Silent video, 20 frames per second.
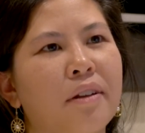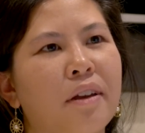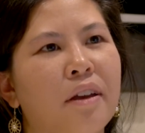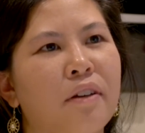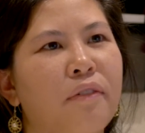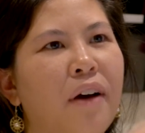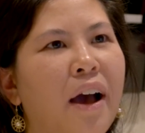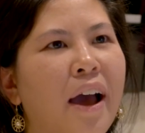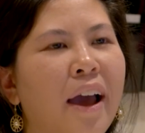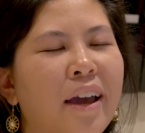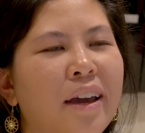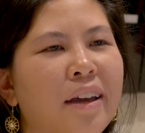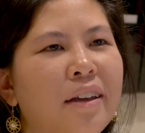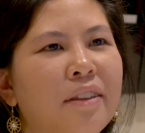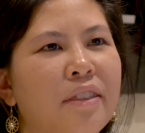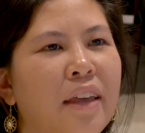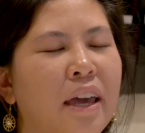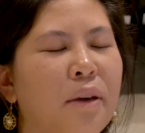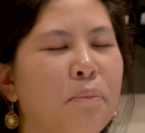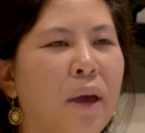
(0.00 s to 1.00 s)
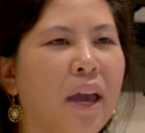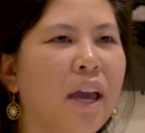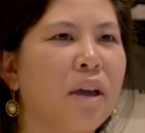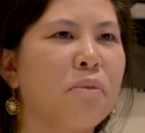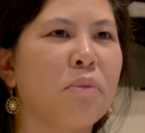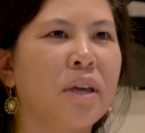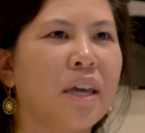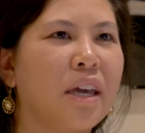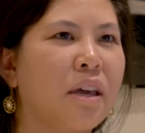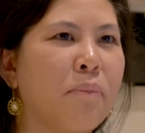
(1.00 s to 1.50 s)
If they pay
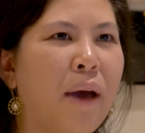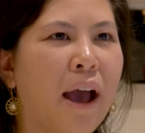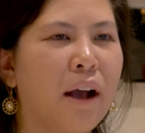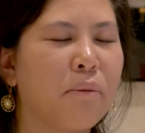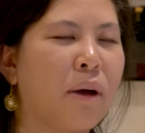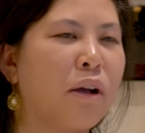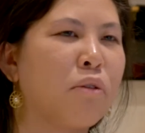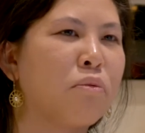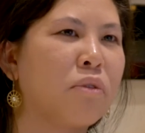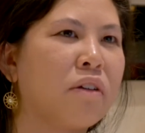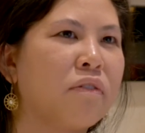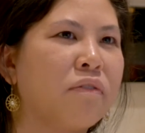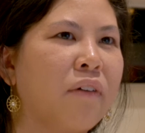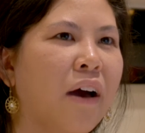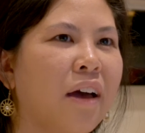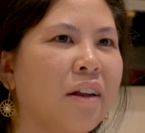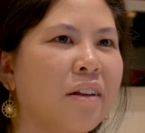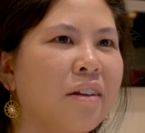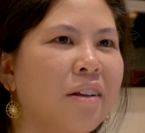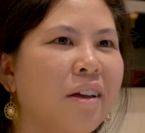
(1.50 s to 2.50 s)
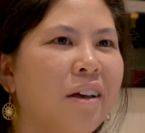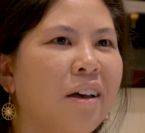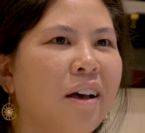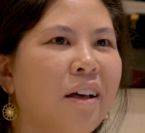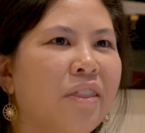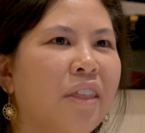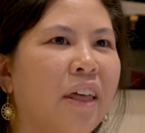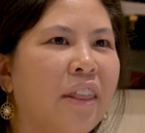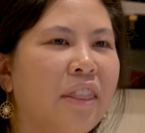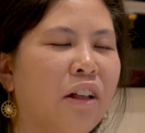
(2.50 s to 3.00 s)
me back my refund,
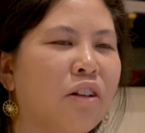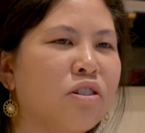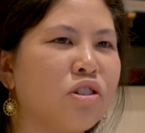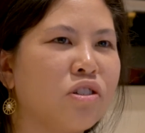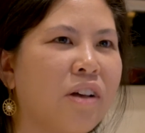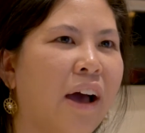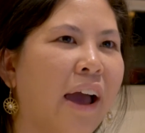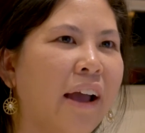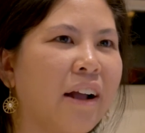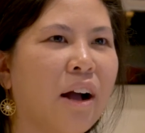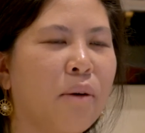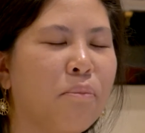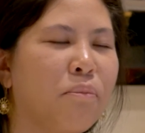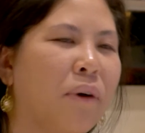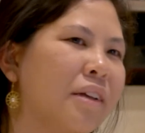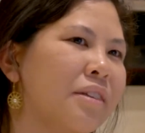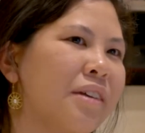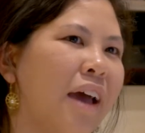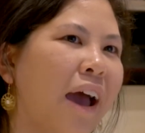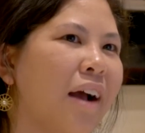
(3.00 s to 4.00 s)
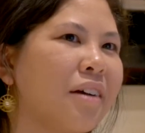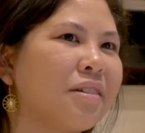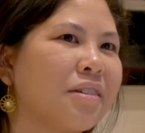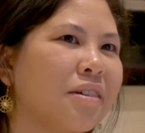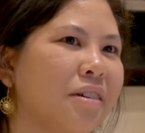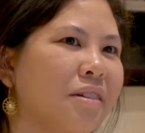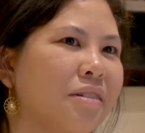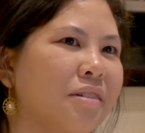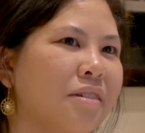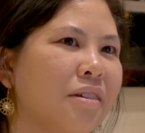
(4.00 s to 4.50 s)
then they'll just hike up my
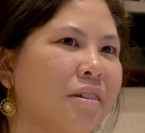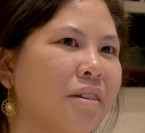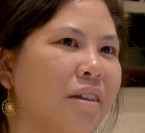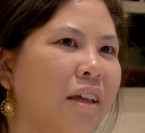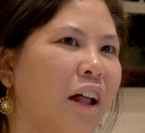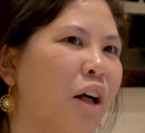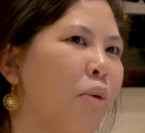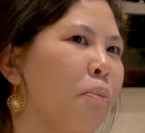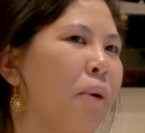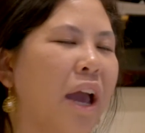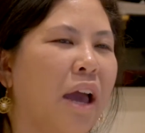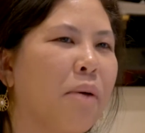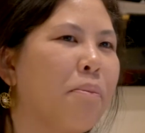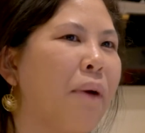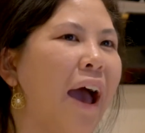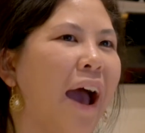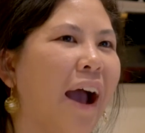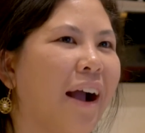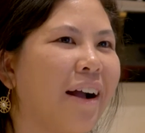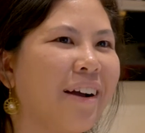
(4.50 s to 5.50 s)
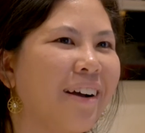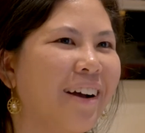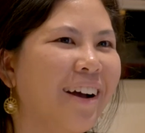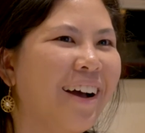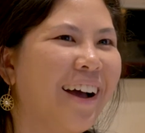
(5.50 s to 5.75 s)
taxes and I'll pay it back.